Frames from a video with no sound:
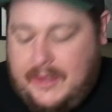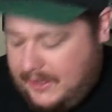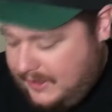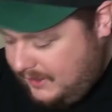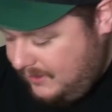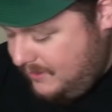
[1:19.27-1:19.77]

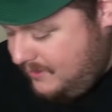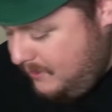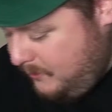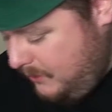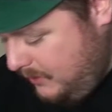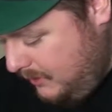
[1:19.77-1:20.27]
and
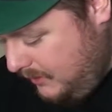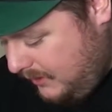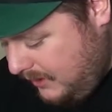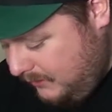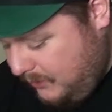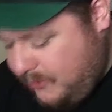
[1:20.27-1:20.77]
some of the
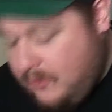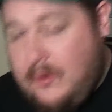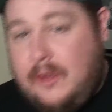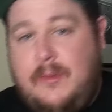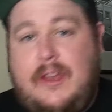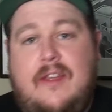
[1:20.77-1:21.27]
kind of
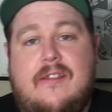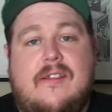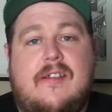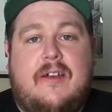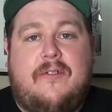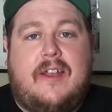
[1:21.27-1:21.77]
throwing minis and
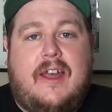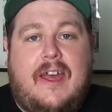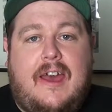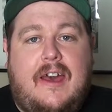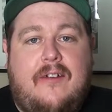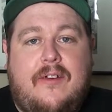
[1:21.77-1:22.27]
stuff that I
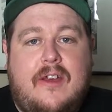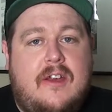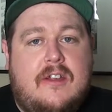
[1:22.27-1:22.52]
have